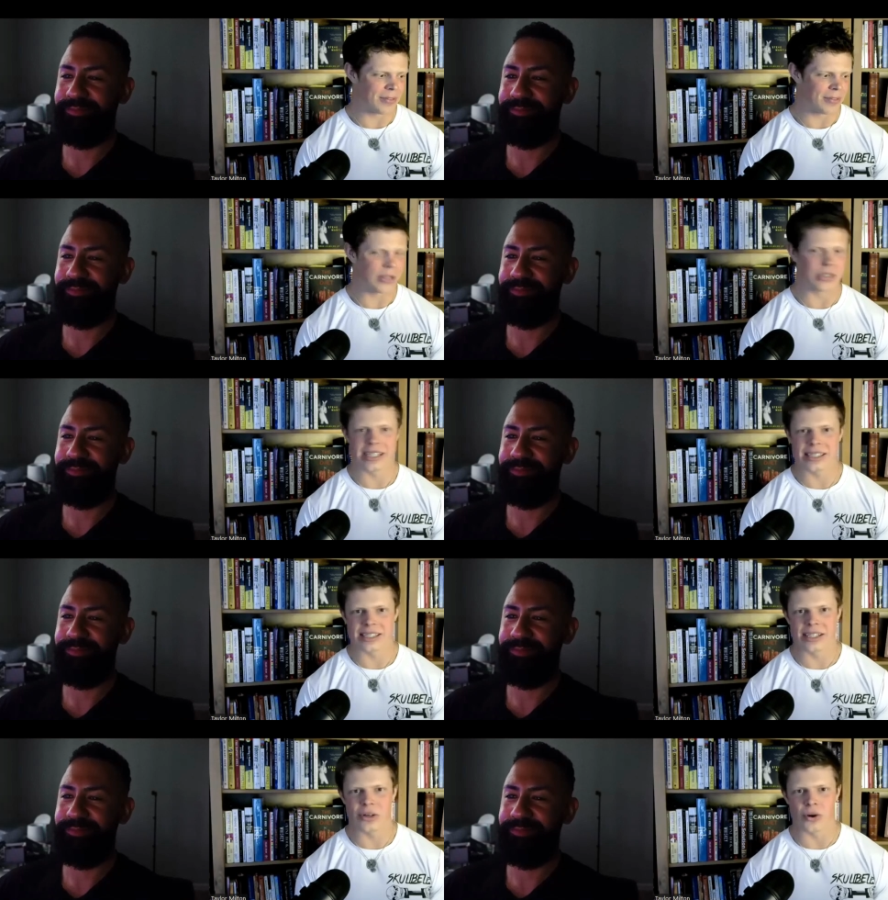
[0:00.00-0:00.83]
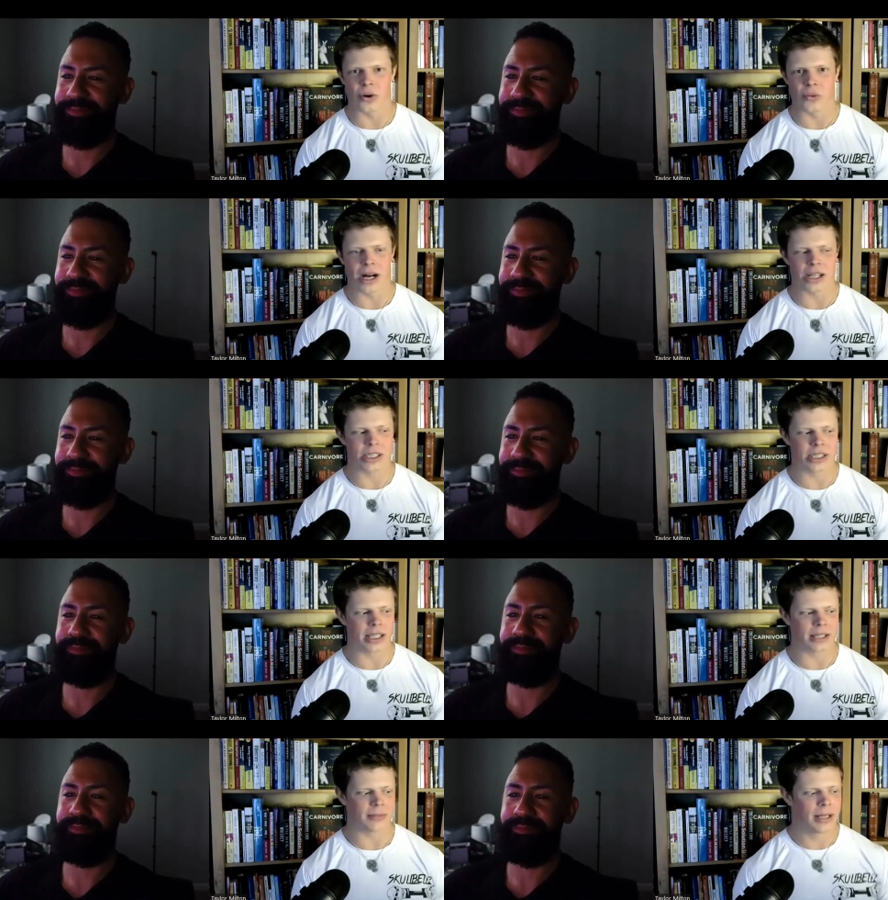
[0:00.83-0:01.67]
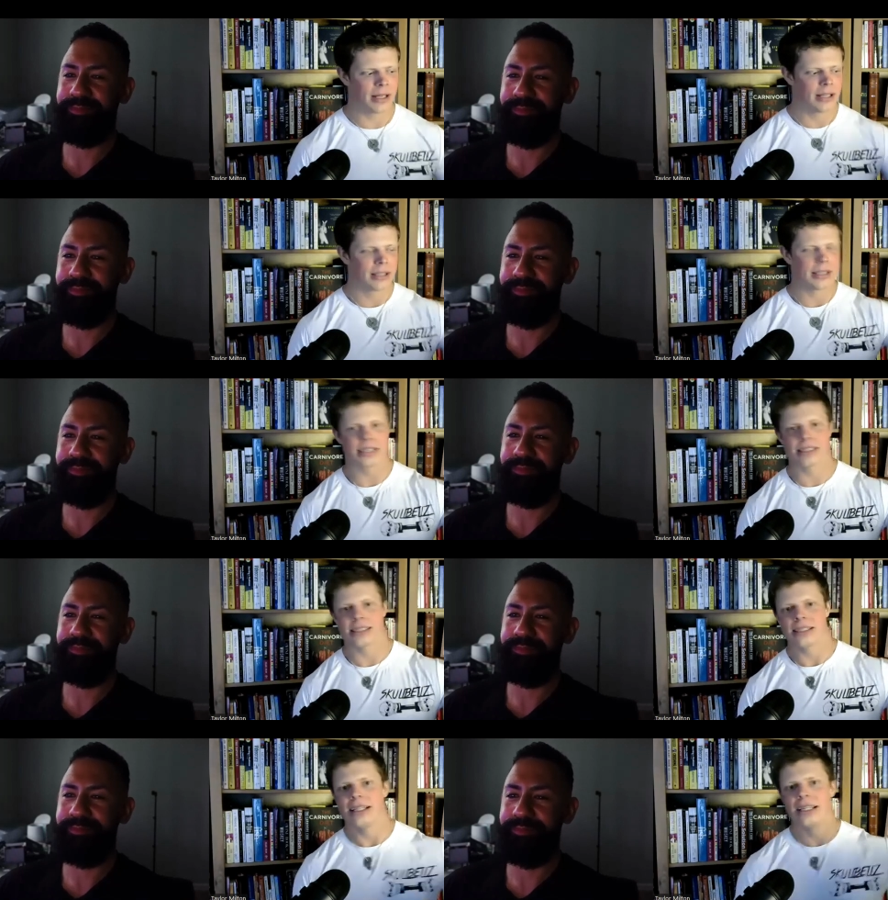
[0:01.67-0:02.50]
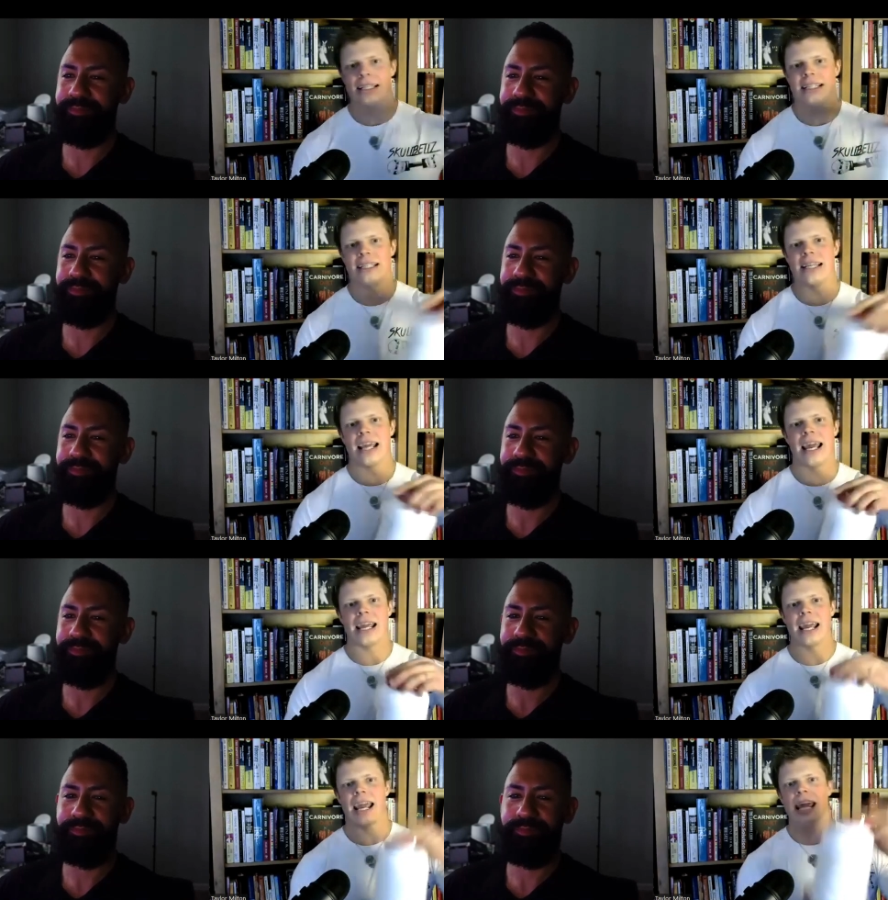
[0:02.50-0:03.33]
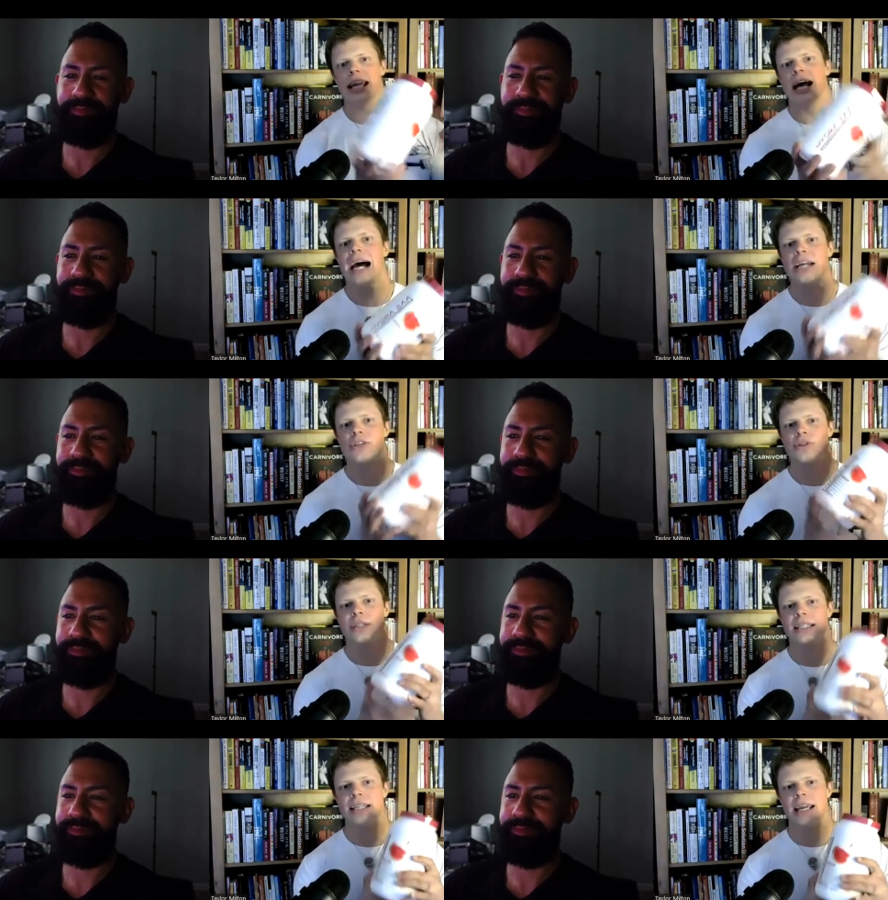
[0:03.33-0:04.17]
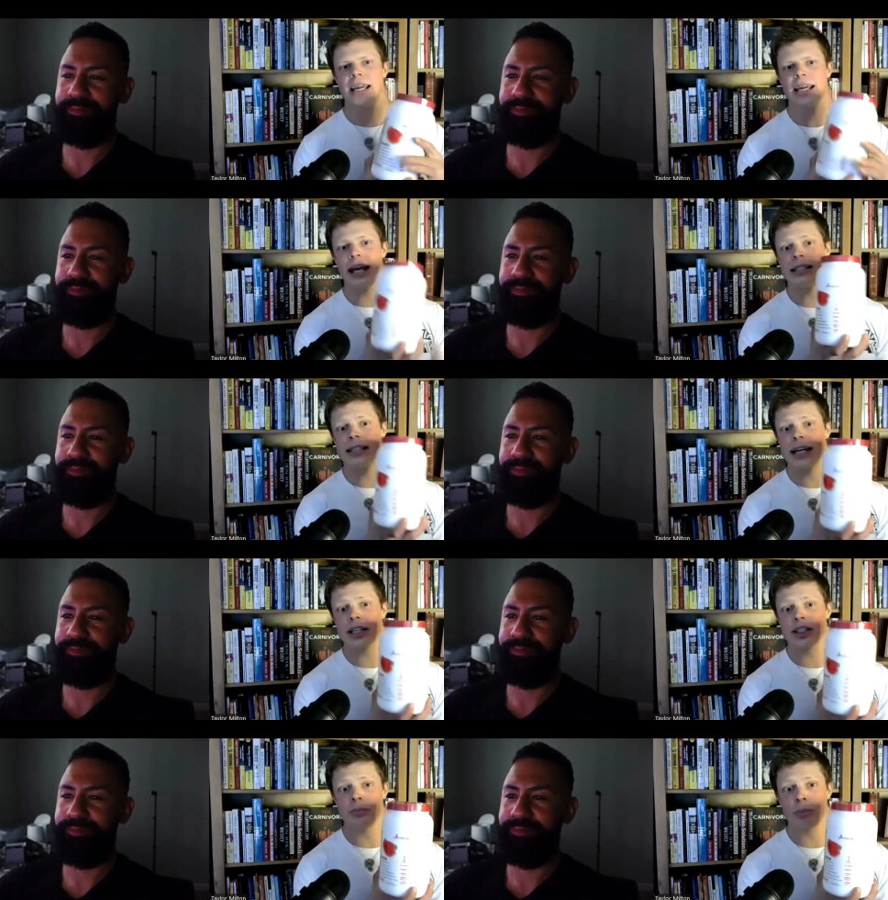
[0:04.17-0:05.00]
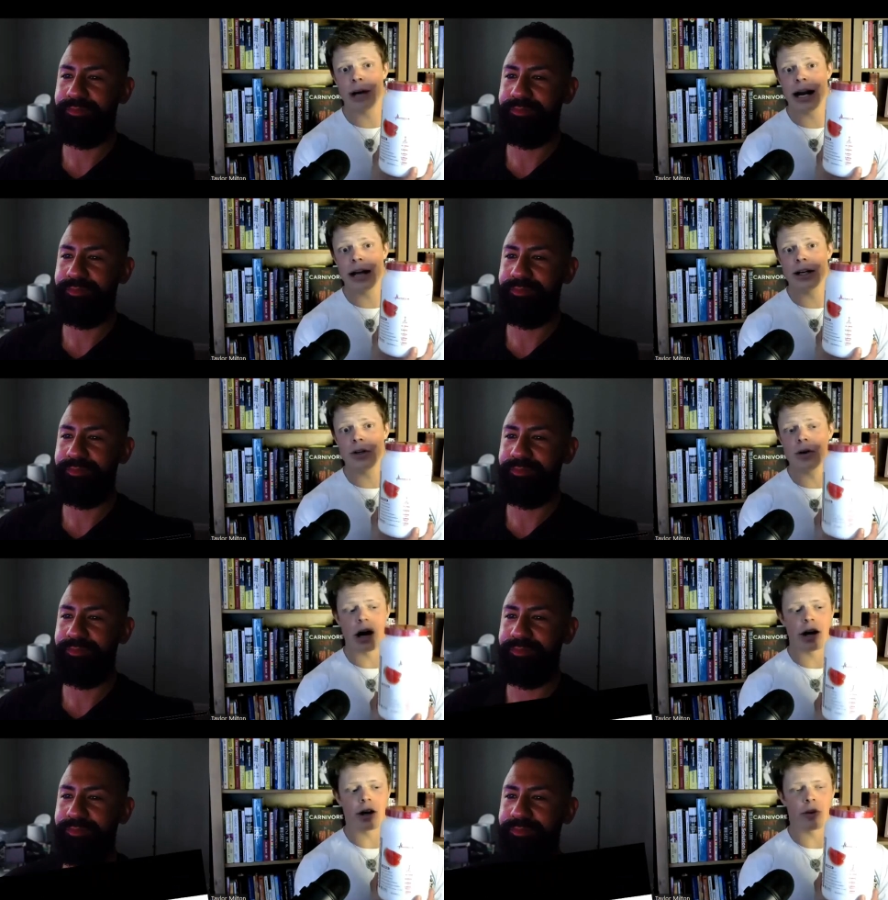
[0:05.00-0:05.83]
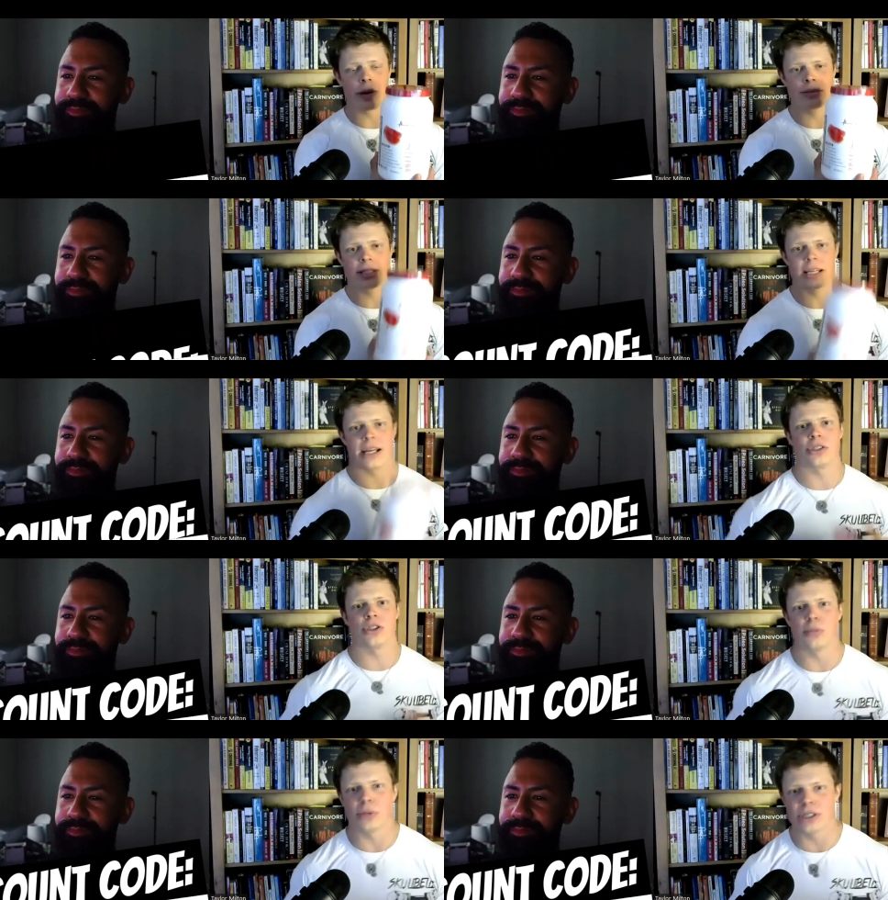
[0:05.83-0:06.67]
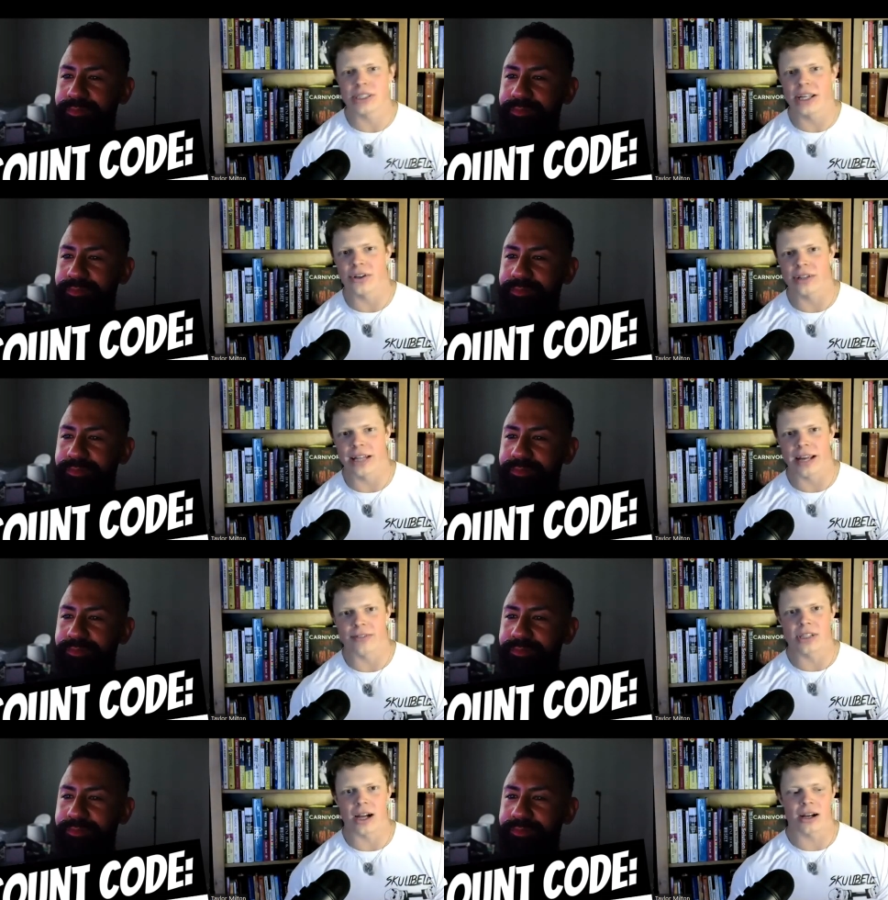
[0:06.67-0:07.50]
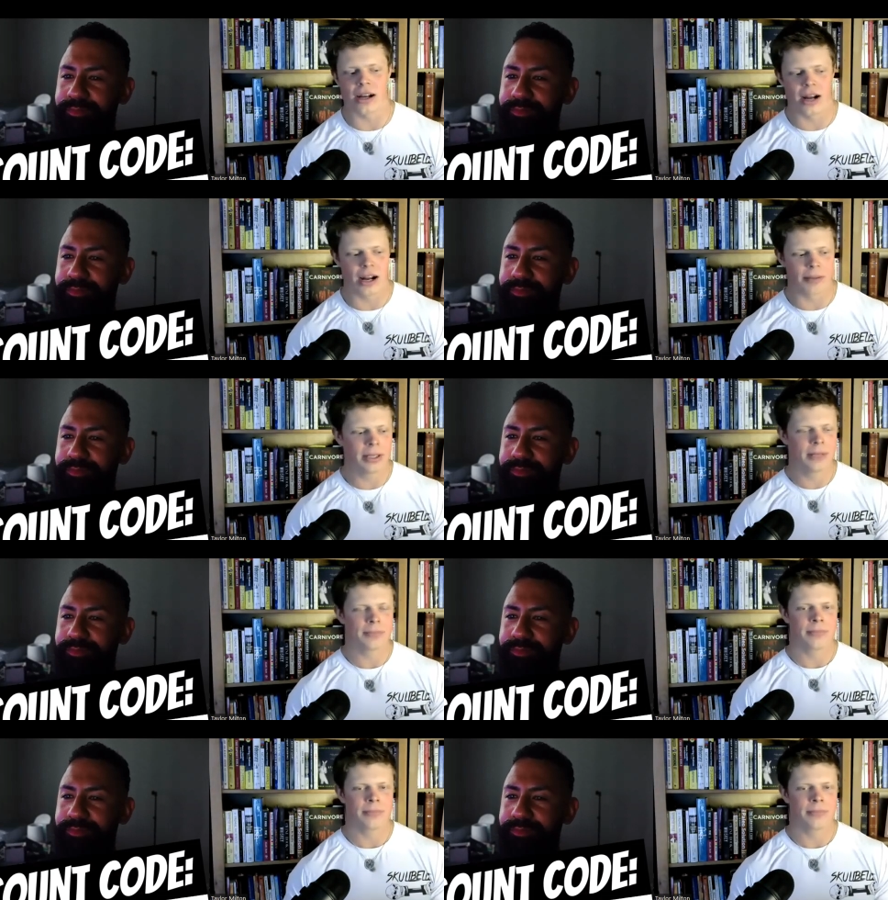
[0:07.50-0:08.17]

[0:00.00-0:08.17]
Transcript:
Speaker 1: for those listening or watching, this EAA, Hydra EAA is actually brand new on our website, supersetyourlife.com.